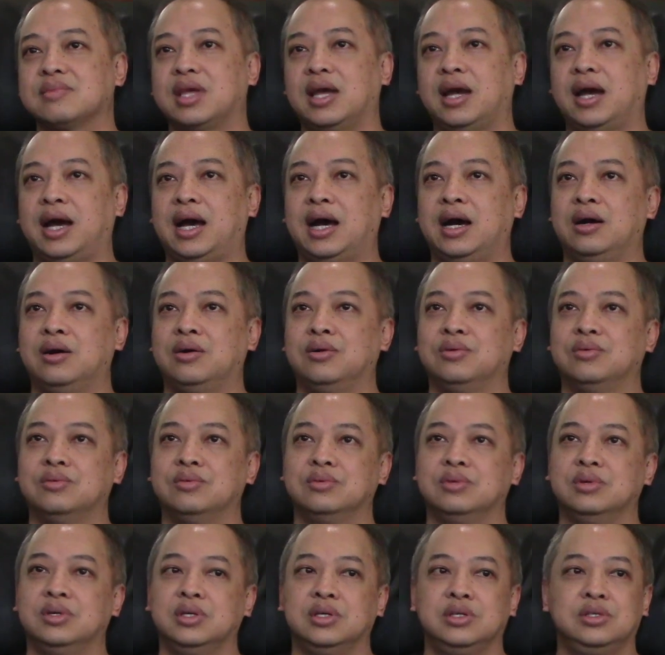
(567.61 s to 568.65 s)
how
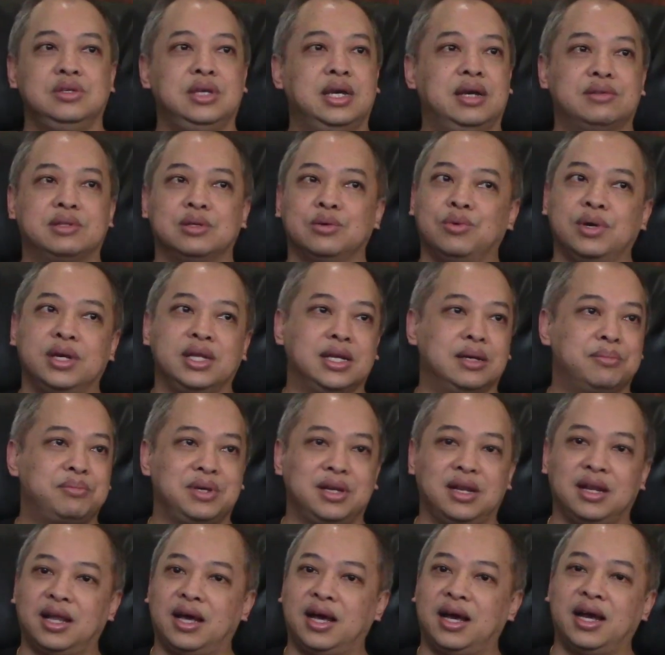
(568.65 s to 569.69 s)
you have to wait up
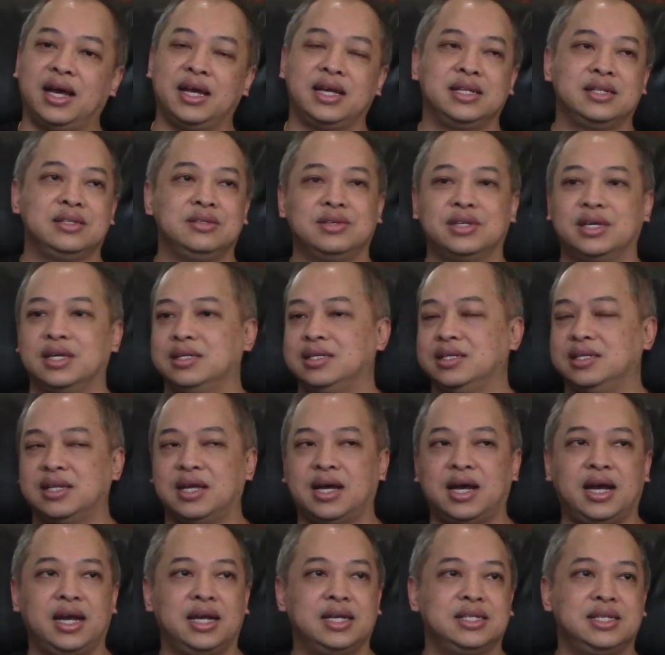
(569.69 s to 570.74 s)
in line, you get
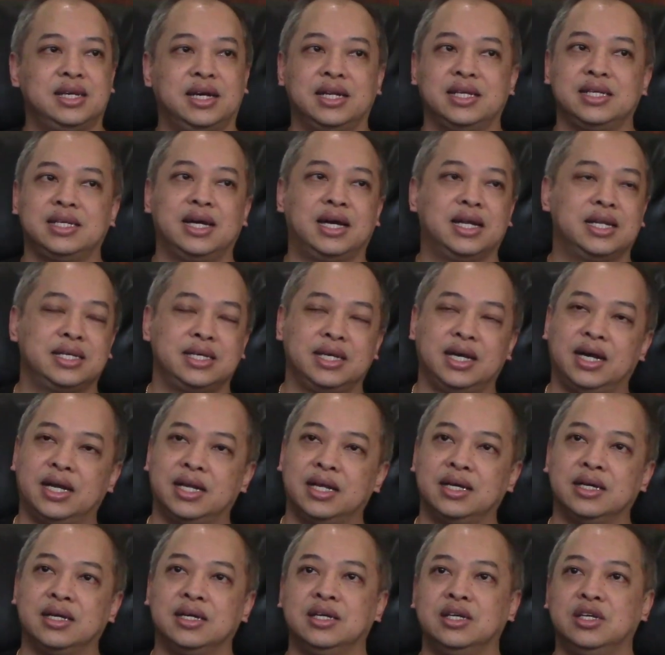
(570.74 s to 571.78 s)
denied, yada, yada,
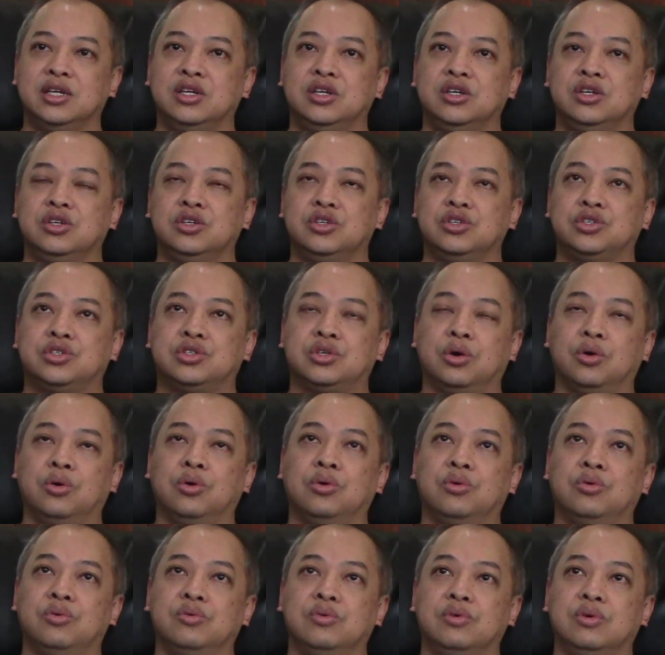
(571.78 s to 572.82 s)
yada.
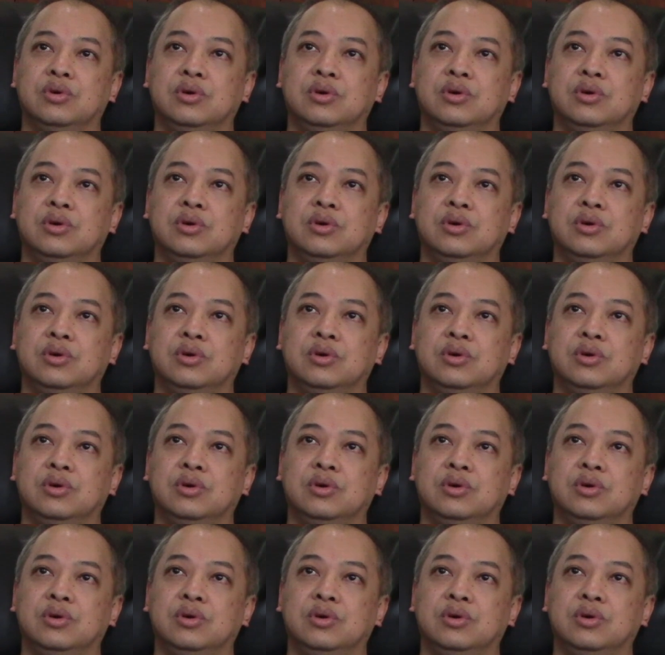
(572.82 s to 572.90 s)
So